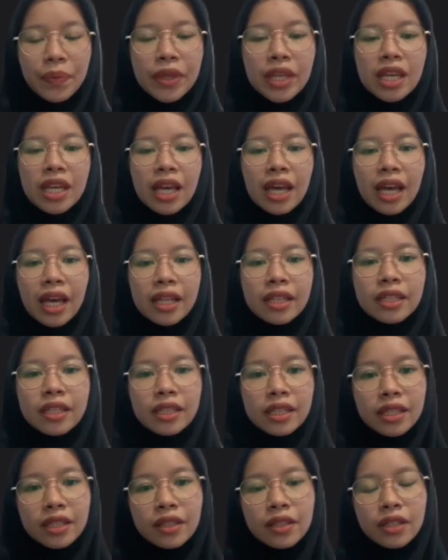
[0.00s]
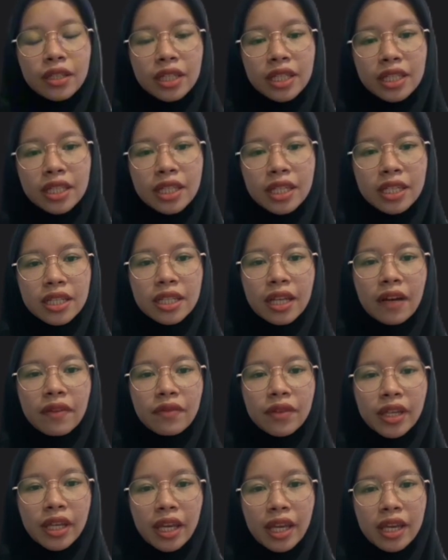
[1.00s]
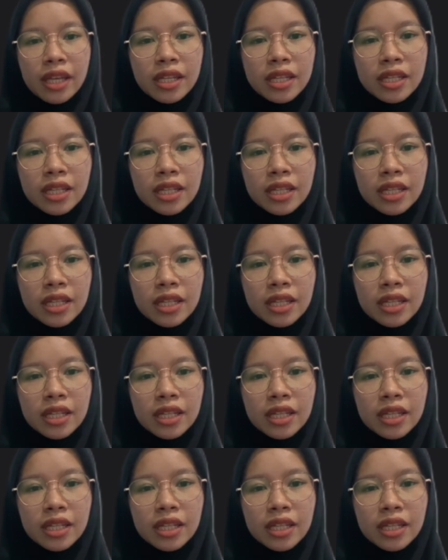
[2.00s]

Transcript: And the third is affricate,